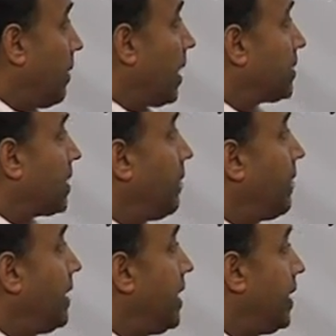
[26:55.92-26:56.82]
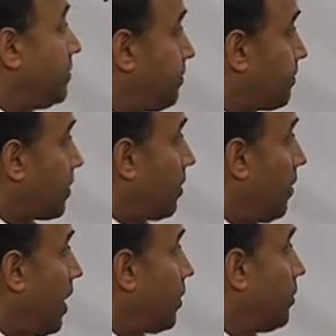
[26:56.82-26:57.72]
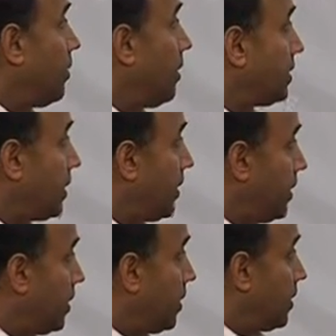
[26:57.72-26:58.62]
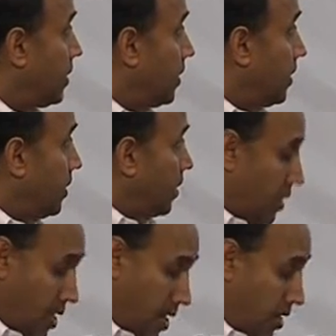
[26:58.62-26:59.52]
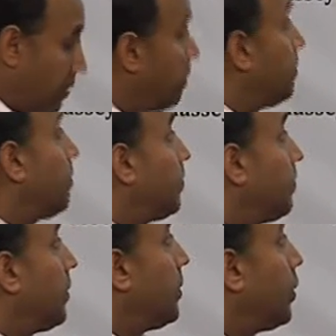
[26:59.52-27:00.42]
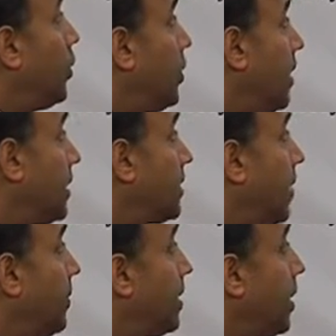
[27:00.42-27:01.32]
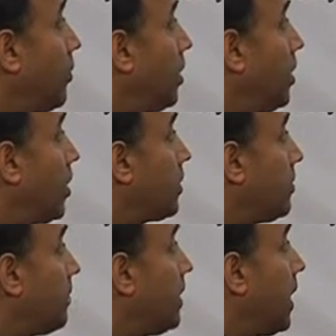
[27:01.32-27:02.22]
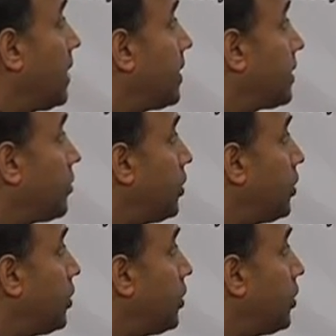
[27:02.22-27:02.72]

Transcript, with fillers: But some area where we will see uh, maybe good and some area will not be like that. So,